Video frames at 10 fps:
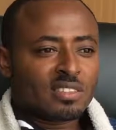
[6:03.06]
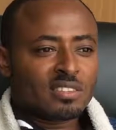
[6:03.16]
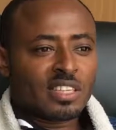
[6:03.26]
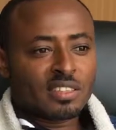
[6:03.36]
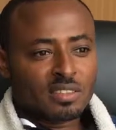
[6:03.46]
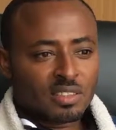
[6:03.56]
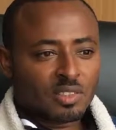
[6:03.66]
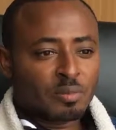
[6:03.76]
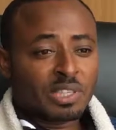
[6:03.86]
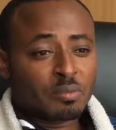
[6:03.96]
I said, it's
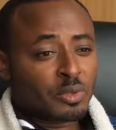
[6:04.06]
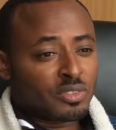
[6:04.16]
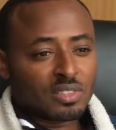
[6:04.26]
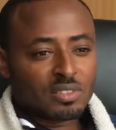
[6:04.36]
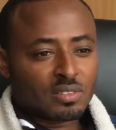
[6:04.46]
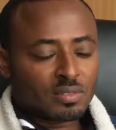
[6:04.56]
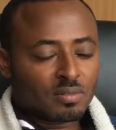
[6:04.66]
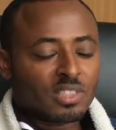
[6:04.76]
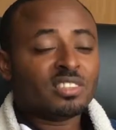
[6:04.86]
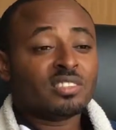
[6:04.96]
been a process.
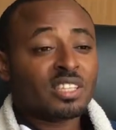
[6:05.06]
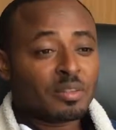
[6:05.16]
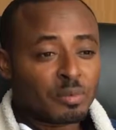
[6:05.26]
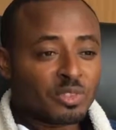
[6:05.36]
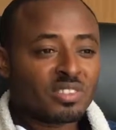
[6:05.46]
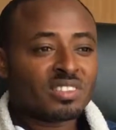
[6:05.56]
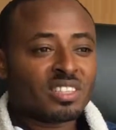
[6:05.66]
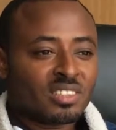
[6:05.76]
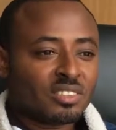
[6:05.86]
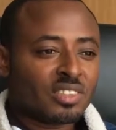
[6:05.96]
It's still a process,
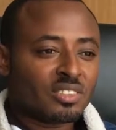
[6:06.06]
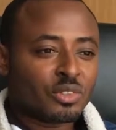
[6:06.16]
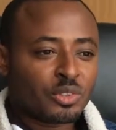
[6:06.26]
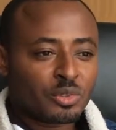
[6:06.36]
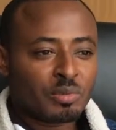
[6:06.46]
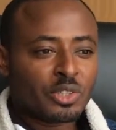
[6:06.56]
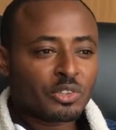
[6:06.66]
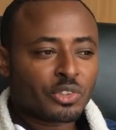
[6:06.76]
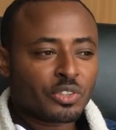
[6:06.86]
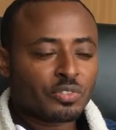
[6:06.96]
and it's going to be
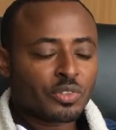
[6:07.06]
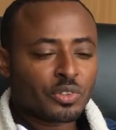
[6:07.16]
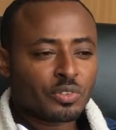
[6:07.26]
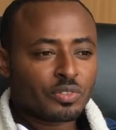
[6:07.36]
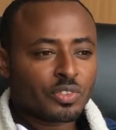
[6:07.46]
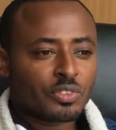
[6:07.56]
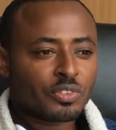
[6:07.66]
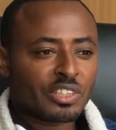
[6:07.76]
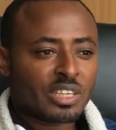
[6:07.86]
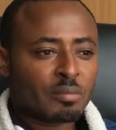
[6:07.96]
ongoing for
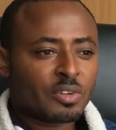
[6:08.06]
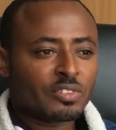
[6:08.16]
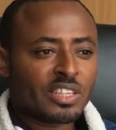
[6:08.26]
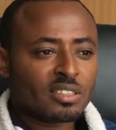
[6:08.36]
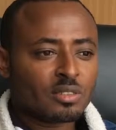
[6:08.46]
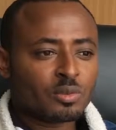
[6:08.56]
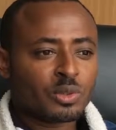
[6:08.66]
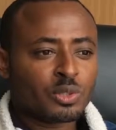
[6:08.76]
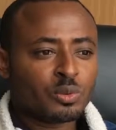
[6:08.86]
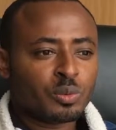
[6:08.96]
a number of years.
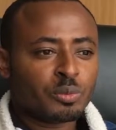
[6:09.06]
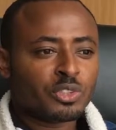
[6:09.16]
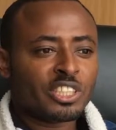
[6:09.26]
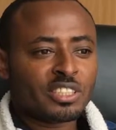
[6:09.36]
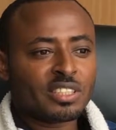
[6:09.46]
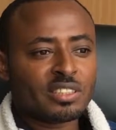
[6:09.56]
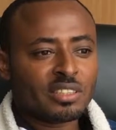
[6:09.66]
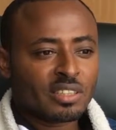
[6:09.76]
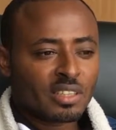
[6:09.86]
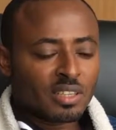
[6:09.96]
We projected,
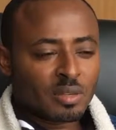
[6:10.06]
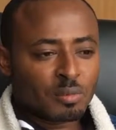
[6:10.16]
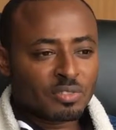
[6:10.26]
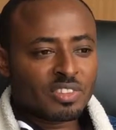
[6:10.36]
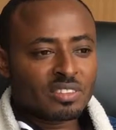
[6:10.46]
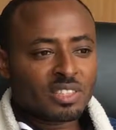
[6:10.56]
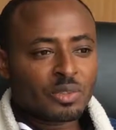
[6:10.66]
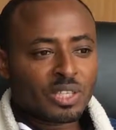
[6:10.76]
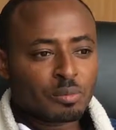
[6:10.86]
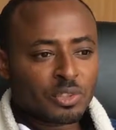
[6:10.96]
previously we
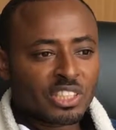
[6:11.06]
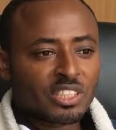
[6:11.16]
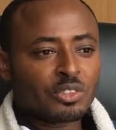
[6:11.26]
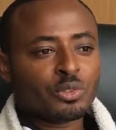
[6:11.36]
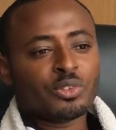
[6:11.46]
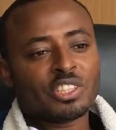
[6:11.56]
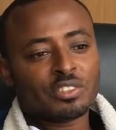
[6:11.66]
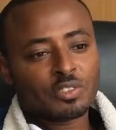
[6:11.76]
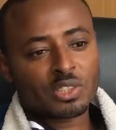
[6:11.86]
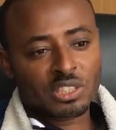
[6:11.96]
had projected to
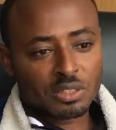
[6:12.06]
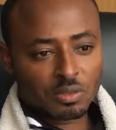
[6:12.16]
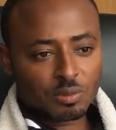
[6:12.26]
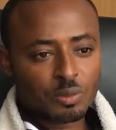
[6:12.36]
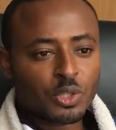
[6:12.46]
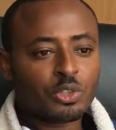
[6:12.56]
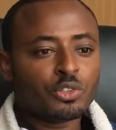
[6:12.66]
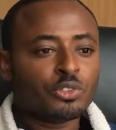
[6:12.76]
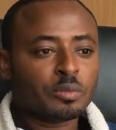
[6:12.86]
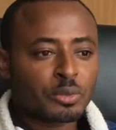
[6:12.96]
2040. We're going
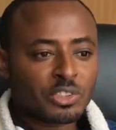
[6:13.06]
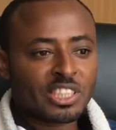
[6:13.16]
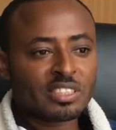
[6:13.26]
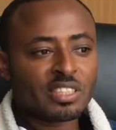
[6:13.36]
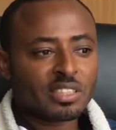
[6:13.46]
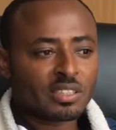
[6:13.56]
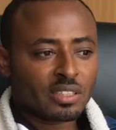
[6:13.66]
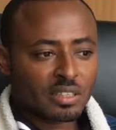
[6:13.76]
to reproject and